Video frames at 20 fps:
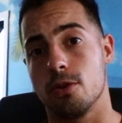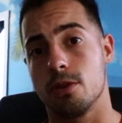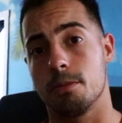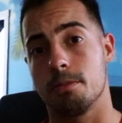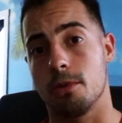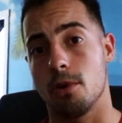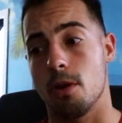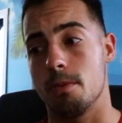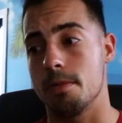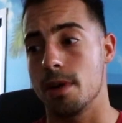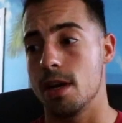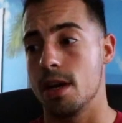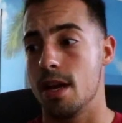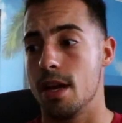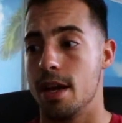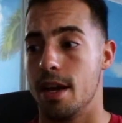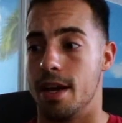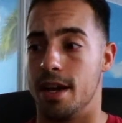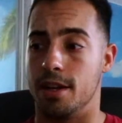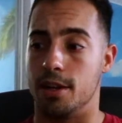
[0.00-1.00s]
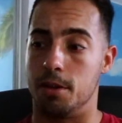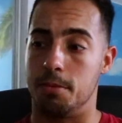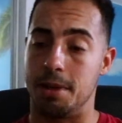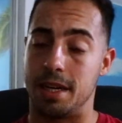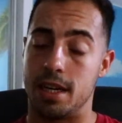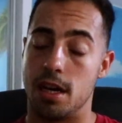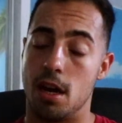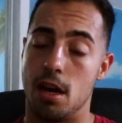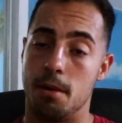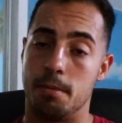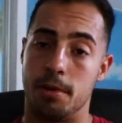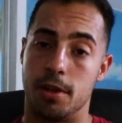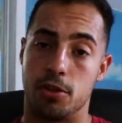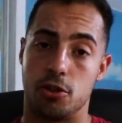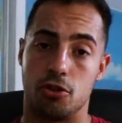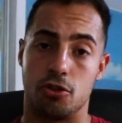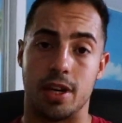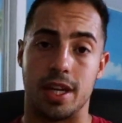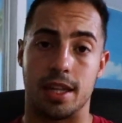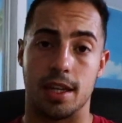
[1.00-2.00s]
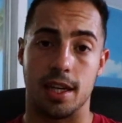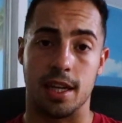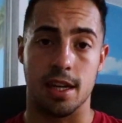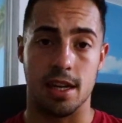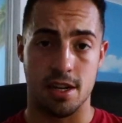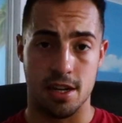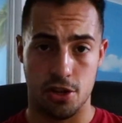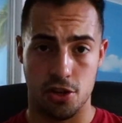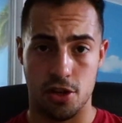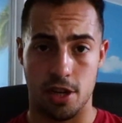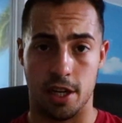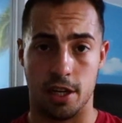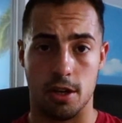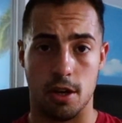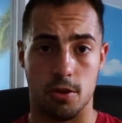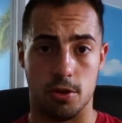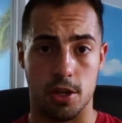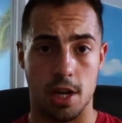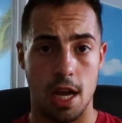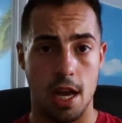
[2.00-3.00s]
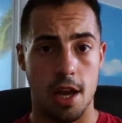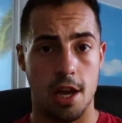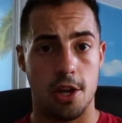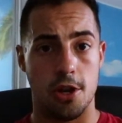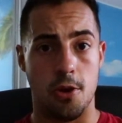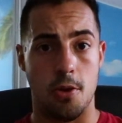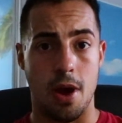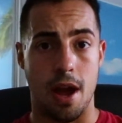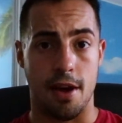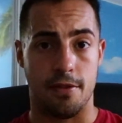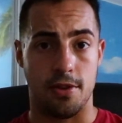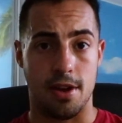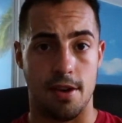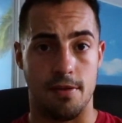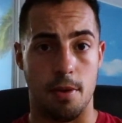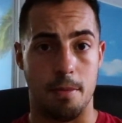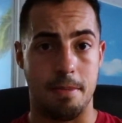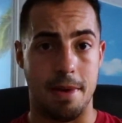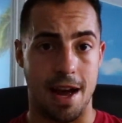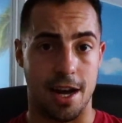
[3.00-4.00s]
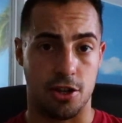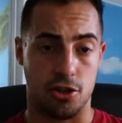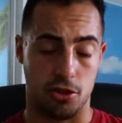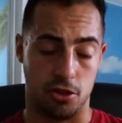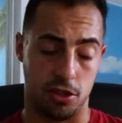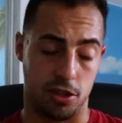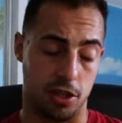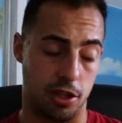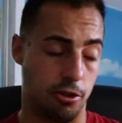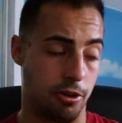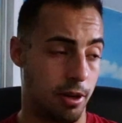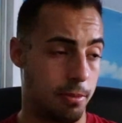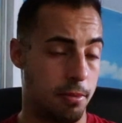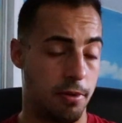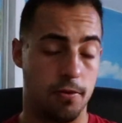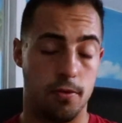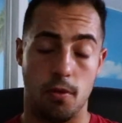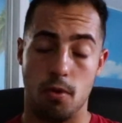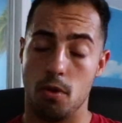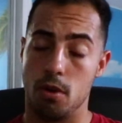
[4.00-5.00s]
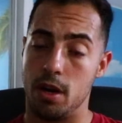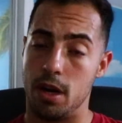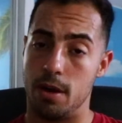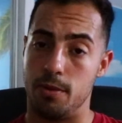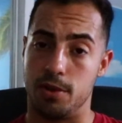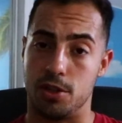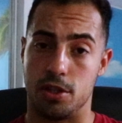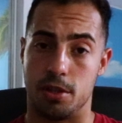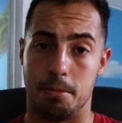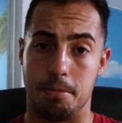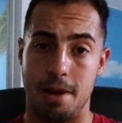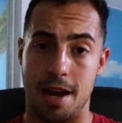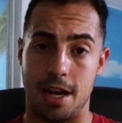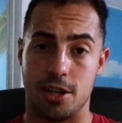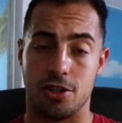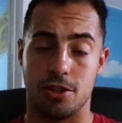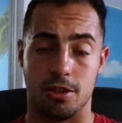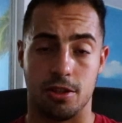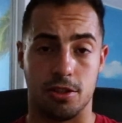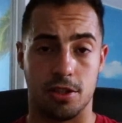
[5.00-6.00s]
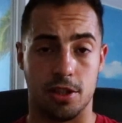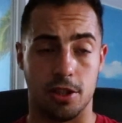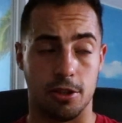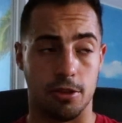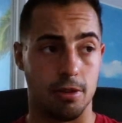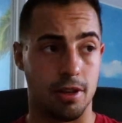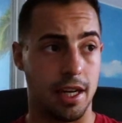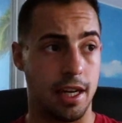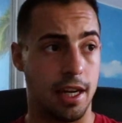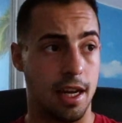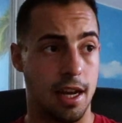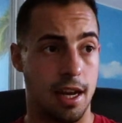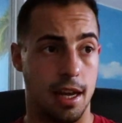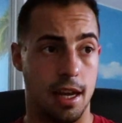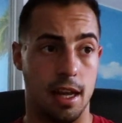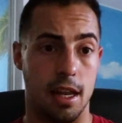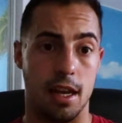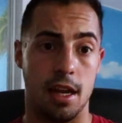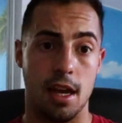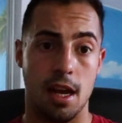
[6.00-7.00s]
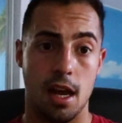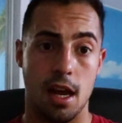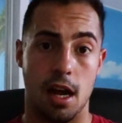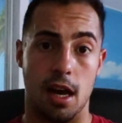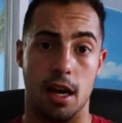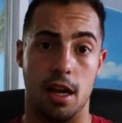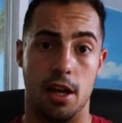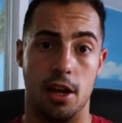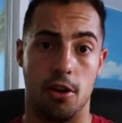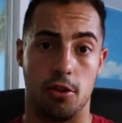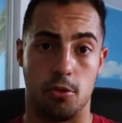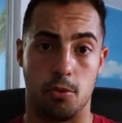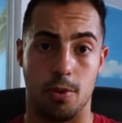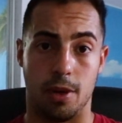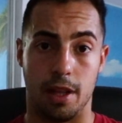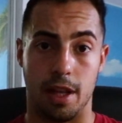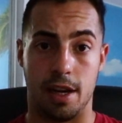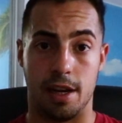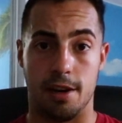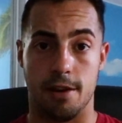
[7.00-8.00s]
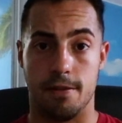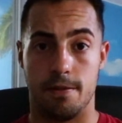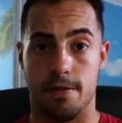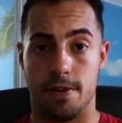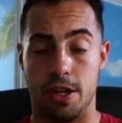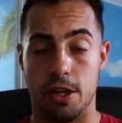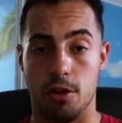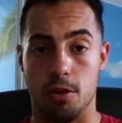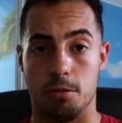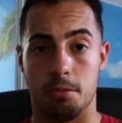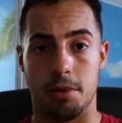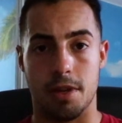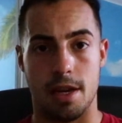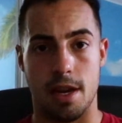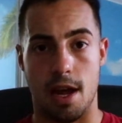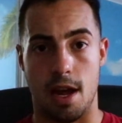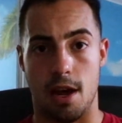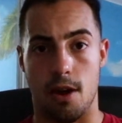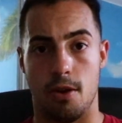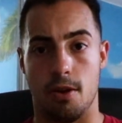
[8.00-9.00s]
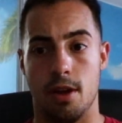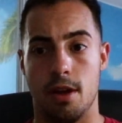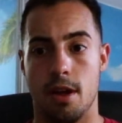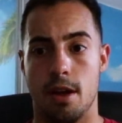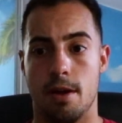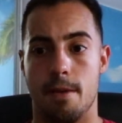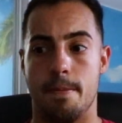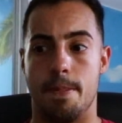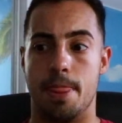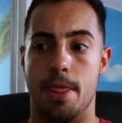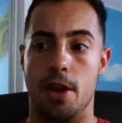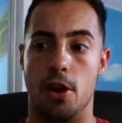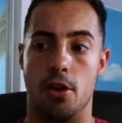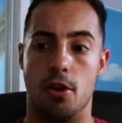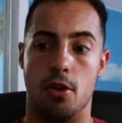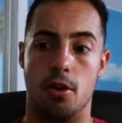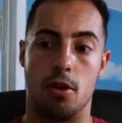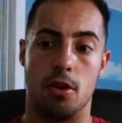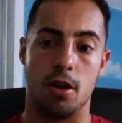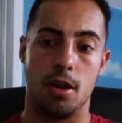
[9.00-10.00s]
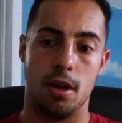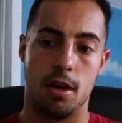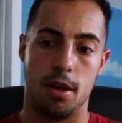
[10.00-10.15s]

diploma, and to become a strength and conditioning coach, you have to have a bachelor's degree. Before, it was a bachelor's degree in a health-related field, but now they're